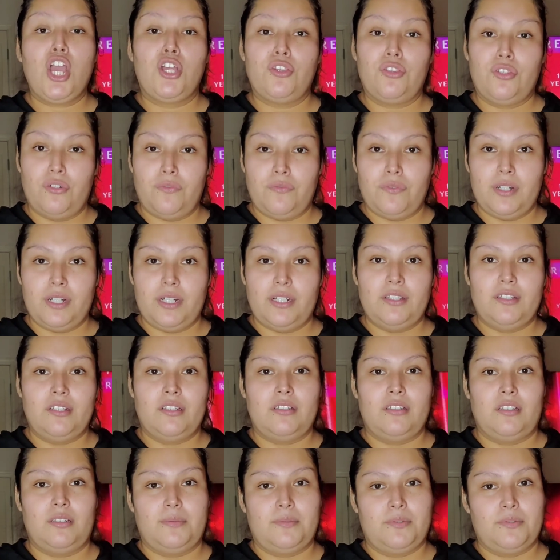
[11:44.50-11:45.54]
Don't forget to
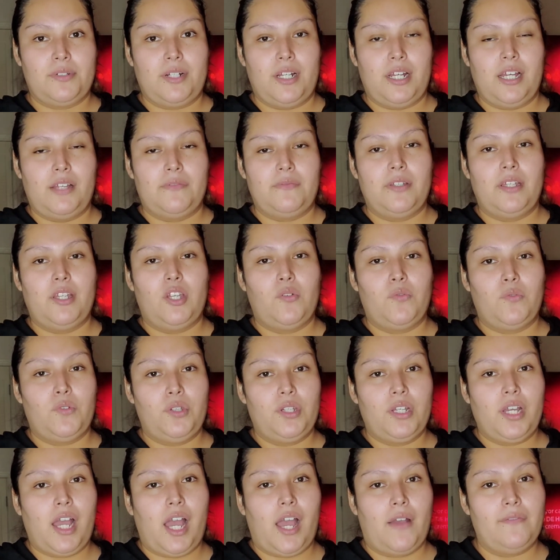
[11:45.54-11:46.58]
subscribe if you
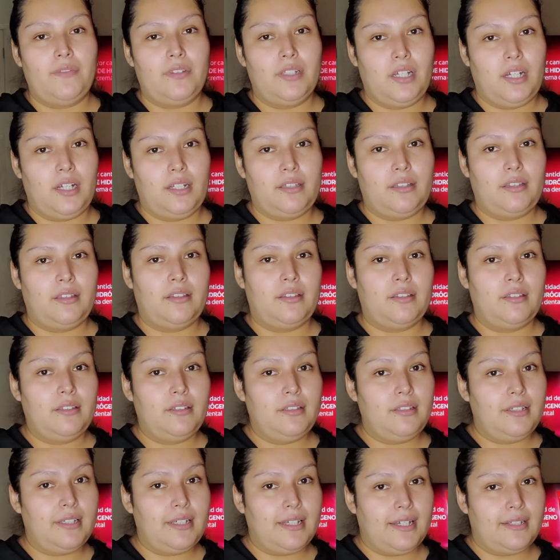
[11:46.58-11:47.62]
have not
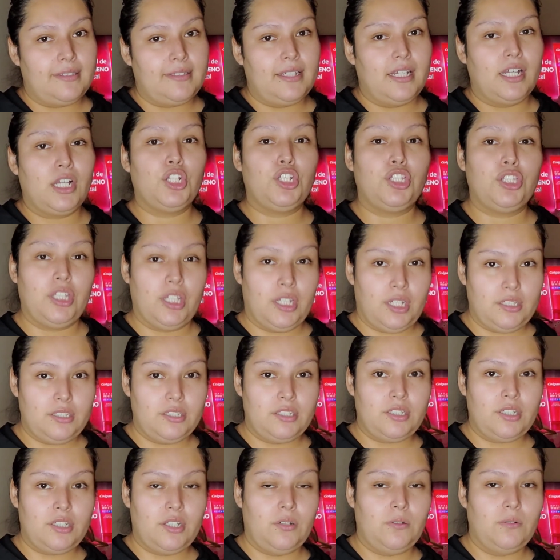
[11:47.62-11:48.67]
yet done
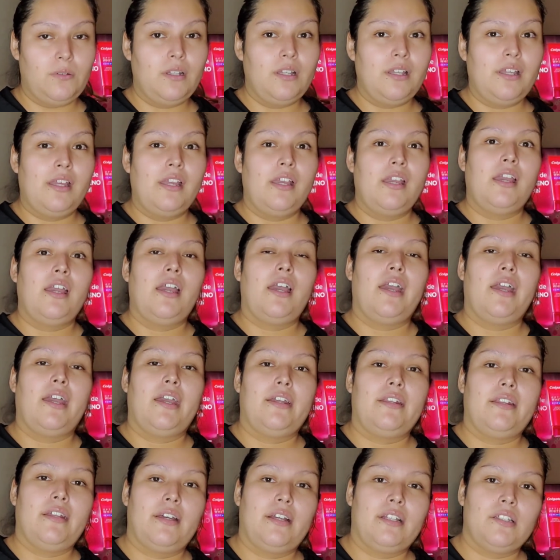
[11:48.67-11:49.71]
so
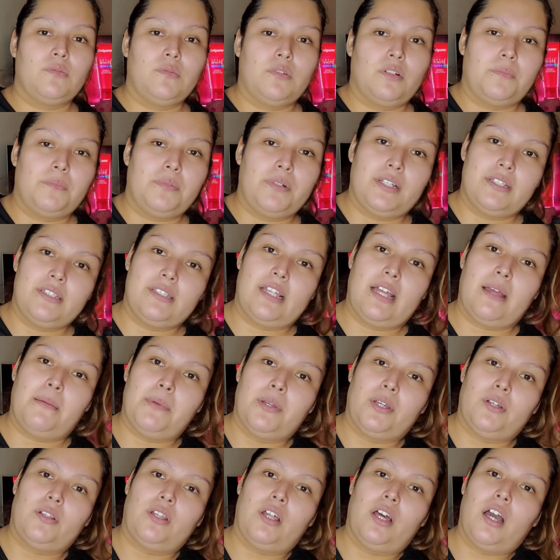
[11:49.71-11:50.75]
and as well press that
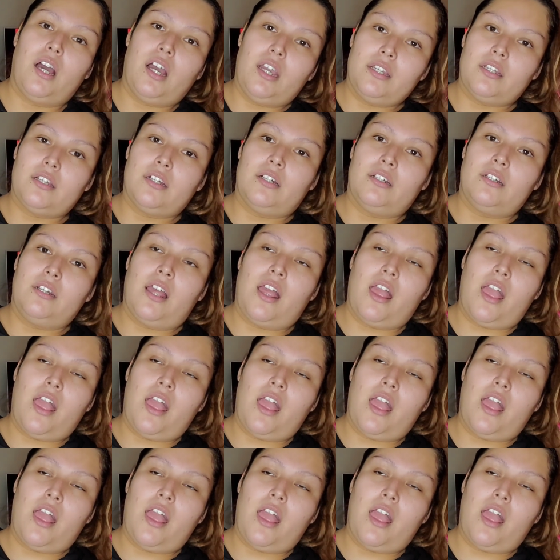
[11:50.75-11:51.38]
bell icon